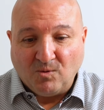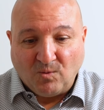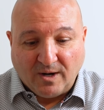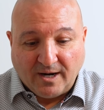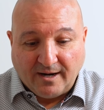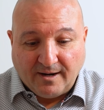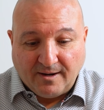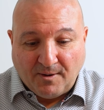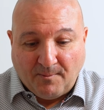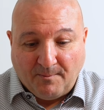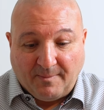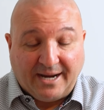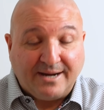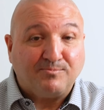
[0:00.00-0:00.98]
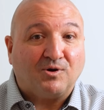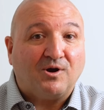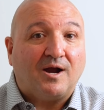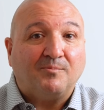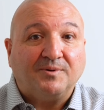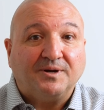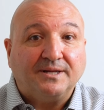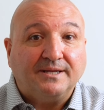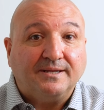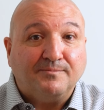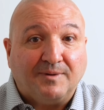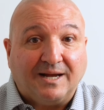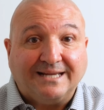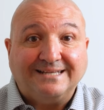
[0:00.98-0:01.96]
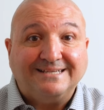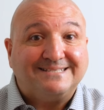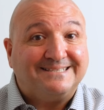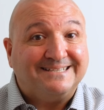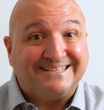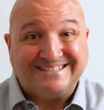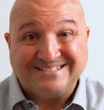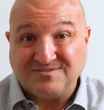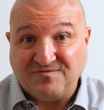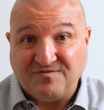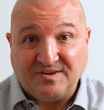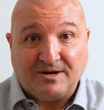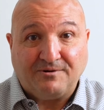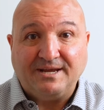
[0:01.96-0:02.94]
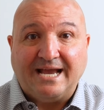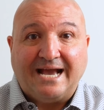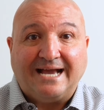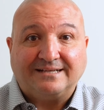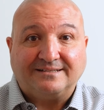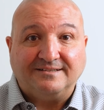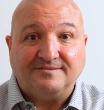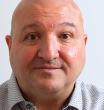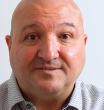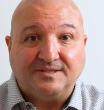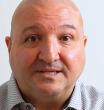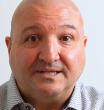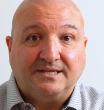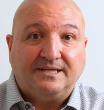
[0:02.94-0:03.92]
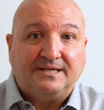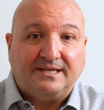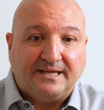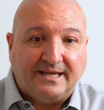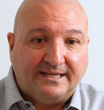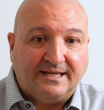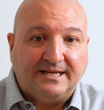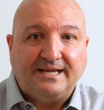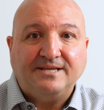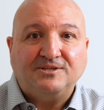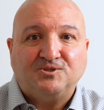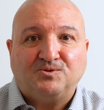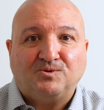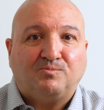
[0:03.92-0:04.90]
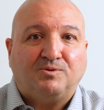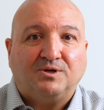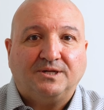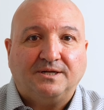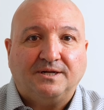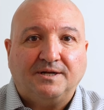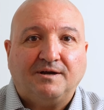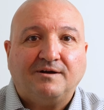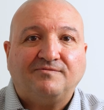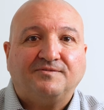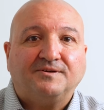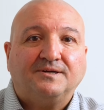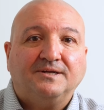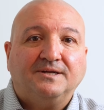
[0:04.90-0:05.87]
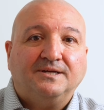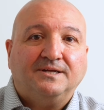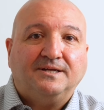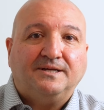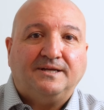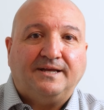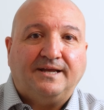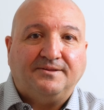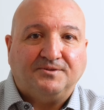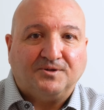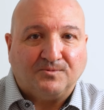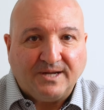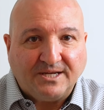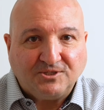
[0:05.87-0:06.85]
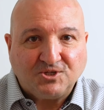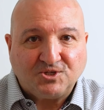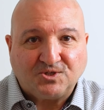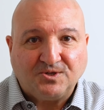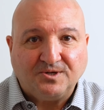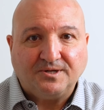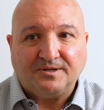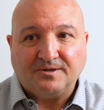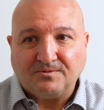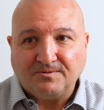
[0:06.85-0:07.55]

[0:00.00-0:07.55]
where my property, my listing is very active, and an agent will put in an offer and they're registering,